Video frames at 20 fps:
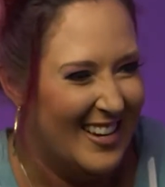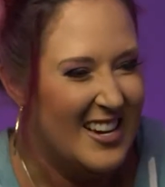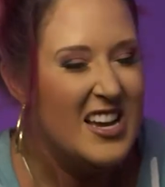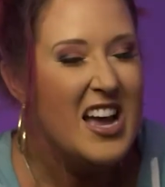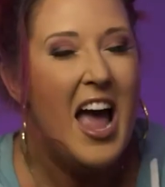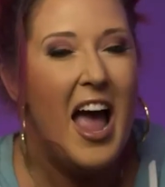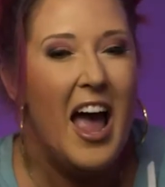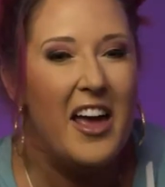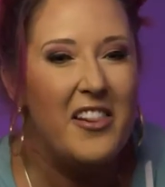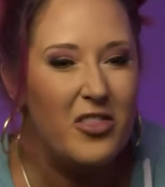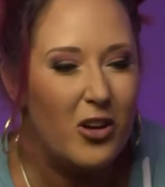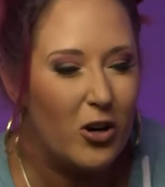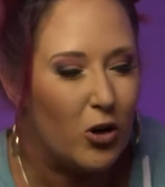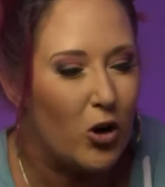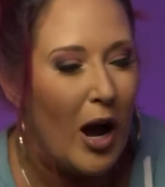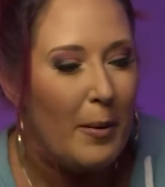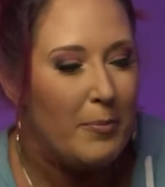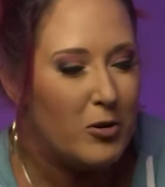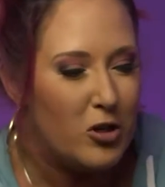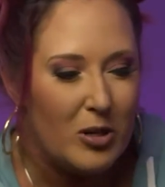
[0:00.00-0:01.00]
And the
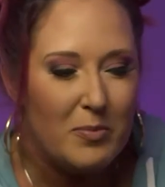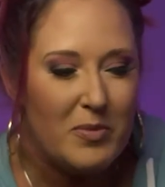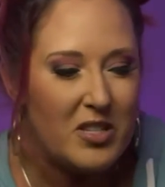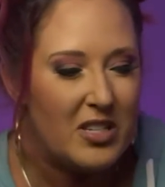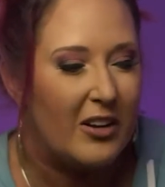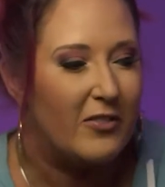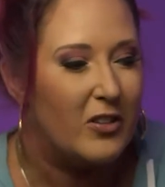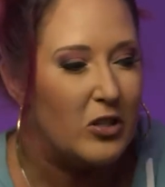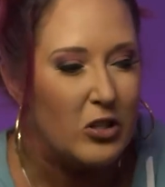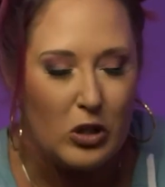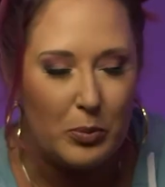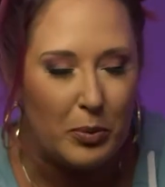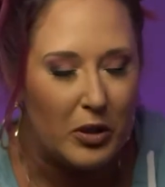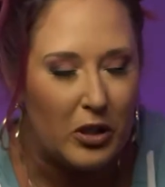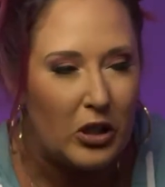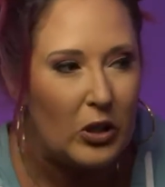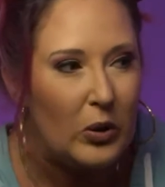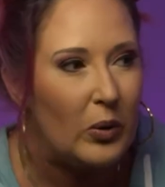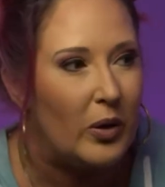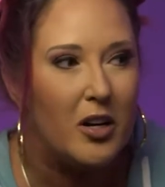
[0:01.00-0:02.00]
crop gym stuff is super
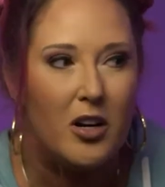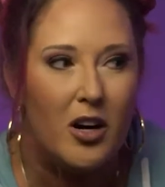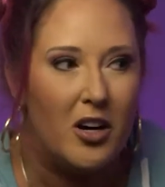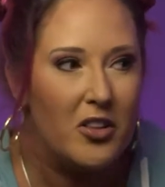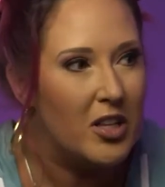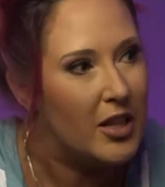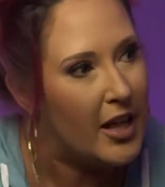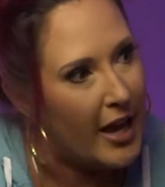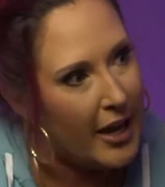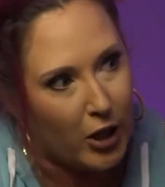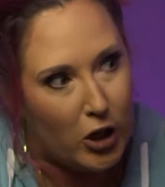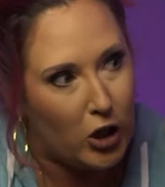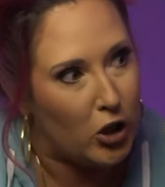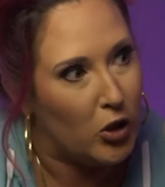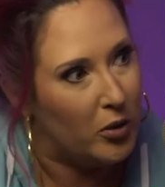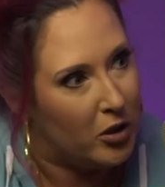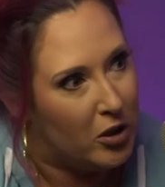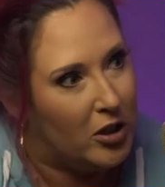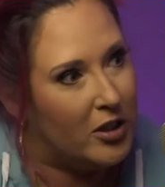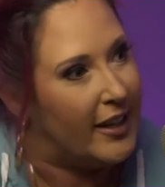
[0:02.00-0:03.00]
cute, and all the like cute
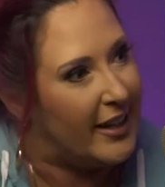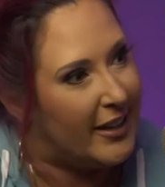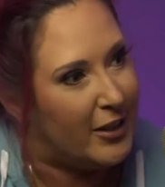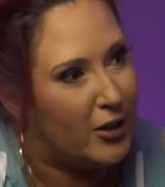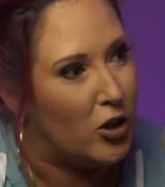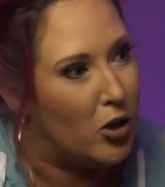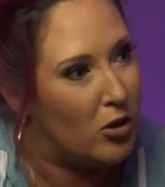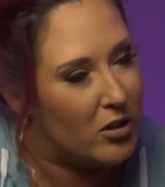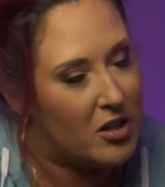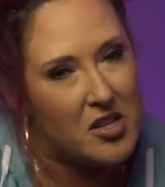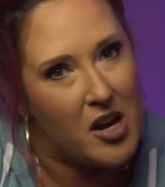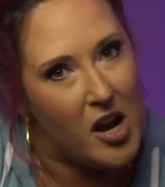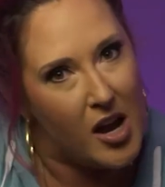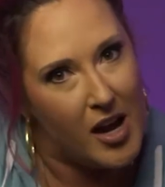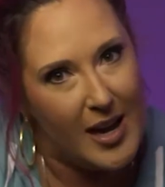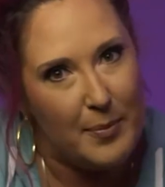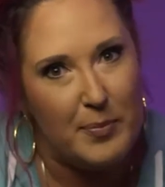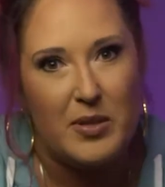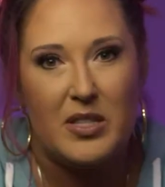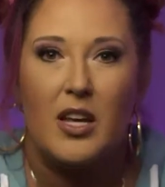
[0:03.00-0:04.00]
little like yoga
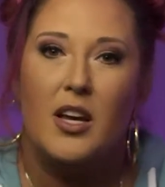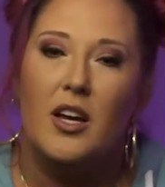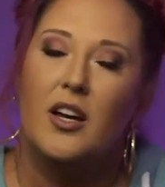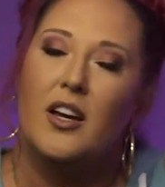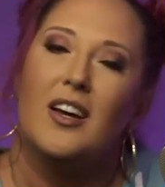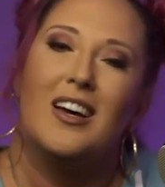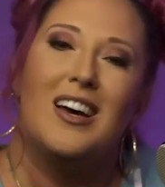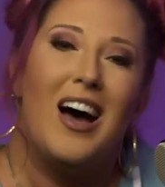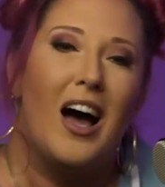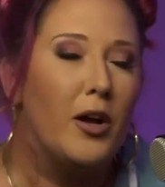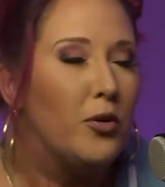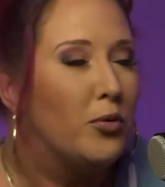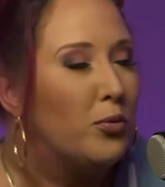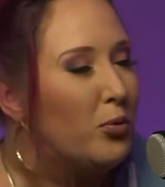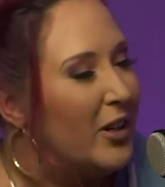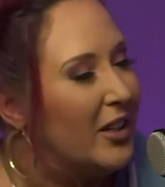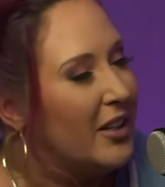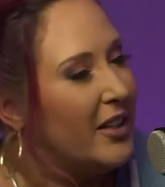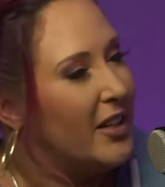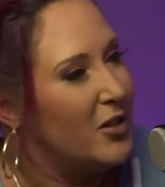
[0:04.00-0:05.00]
tops. I
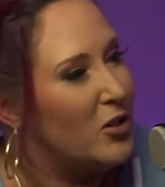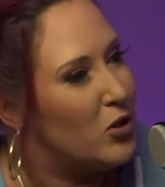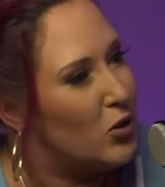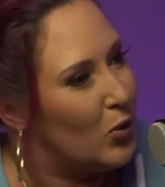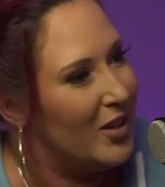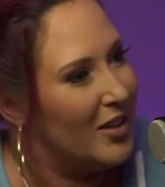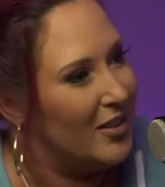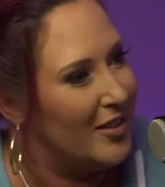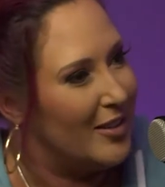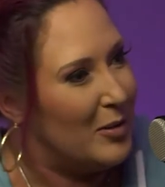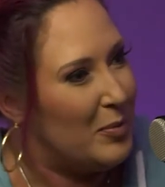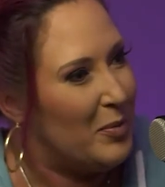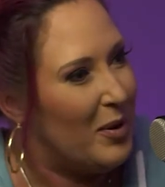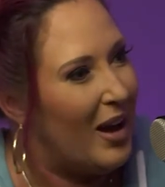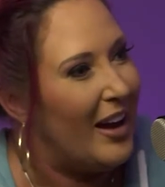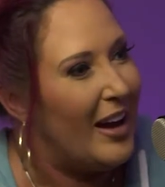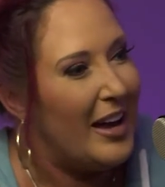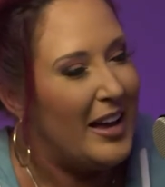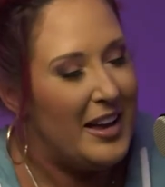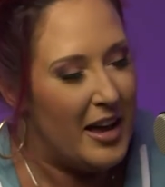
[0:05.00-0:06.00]
really enjoy them.
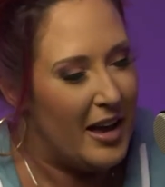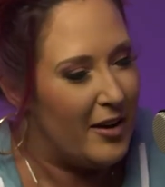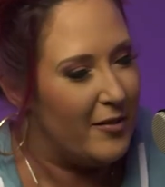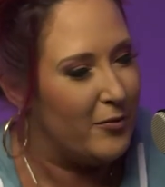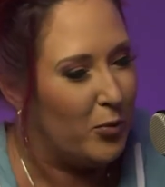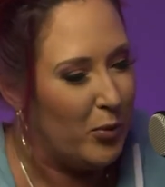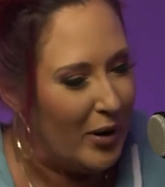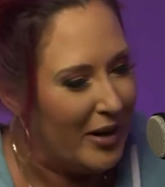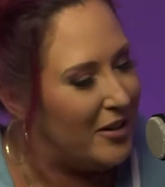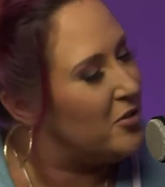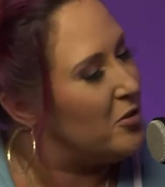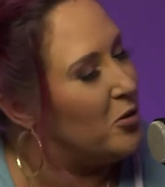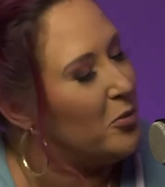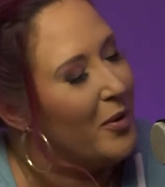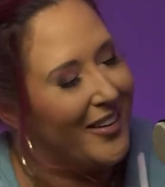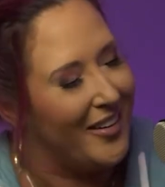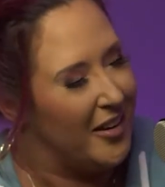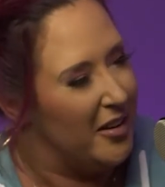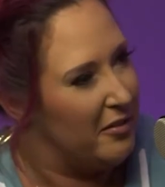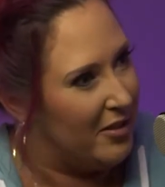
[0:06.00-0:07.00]
I have way too
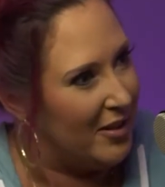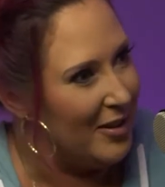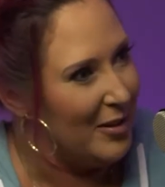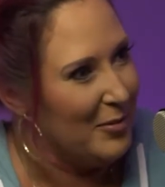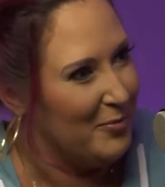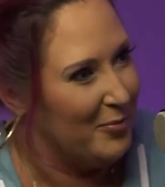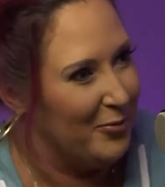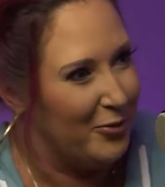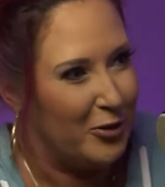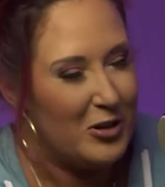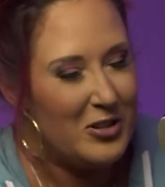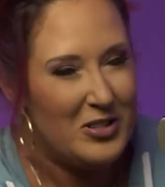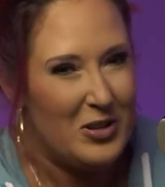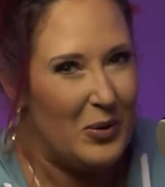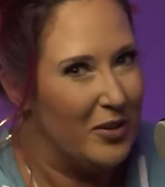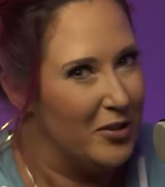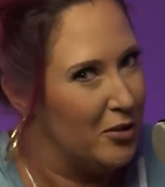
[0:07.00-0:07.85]
many of them for someone who